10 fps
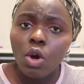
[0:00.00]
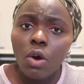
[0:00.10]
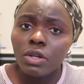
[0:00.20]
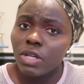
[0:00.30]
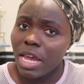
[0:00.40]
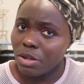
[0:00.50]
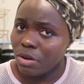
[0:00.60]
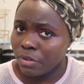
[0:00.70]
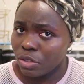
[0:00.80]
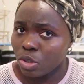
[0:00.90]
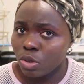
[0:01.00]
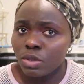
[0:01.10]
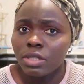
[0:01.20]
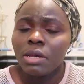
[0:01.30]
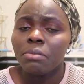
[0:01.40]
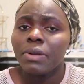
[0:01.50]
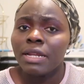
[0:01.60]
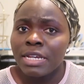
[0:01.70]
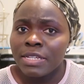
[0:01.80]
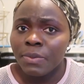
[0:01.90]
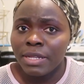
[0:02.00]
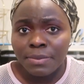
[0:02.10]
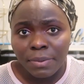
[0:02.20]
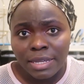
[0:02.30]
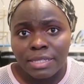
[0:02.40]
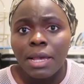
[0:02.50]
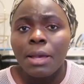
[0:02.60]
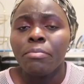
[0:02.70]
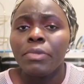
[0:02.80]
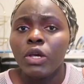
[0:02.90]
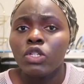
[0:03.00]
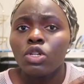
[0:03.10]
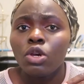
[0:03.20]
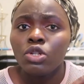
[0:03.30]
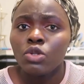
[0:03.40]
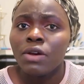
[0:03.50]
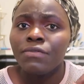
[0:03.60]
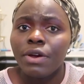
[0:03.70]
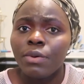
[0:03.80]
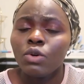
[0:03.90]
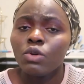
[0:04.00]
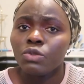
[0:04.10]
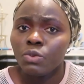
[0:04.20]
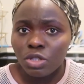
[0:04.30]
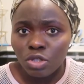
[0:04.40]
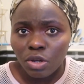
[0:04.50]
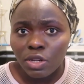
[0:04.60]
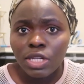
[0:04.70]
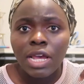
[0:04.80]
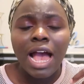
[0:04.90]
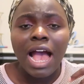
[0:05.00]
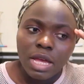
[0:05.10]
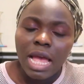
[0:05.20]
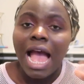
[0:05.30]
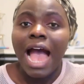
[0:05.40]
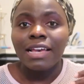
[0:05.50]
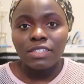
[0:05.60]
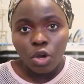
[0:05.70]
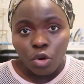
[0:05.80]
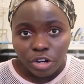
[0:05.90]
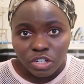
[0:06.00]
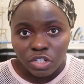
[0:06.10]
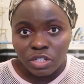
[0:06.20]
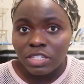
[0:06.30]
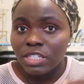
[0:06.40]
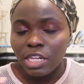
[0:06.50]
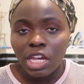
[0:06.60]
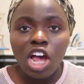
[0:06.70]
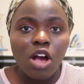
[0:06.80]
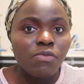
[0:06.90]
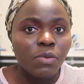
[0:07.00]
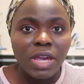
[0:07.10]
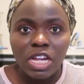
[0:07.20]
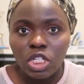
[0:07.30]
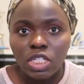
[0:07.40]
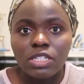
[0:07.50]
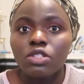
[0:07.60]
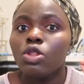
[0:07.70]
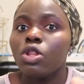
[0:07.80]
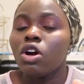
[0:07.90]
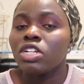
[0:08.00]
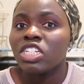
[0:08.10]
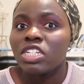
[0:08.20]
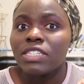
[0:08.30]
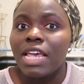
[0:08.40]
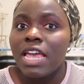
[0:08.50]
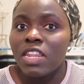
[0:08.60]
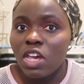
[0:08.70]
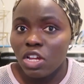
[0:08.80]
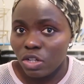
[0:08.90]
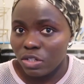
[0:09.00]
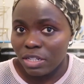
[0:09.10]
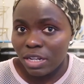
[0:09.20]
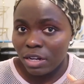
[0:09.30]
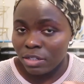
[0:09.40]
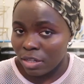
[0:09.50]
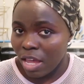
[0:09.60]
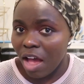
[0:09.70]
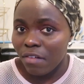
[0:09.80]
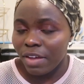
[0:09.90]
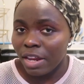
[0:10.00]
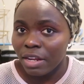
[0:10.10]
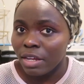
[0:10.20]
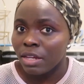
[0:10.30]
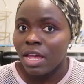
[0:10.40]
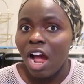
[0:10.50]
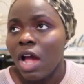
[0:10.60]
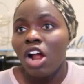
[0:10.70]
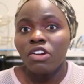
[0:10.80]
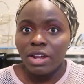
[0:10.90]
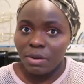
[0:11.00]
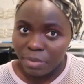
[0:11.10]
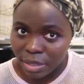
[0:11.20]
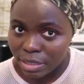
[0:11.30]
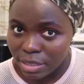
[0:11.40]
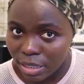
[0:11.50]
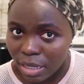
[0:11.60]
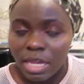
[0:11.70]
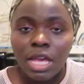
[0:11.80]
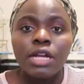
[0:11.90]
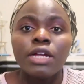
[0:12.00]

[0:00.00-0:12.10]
going to any of these schools please please please make sure you do a very good research uh, ask questions seek help from agencies not just any agency that doesn't have any credibility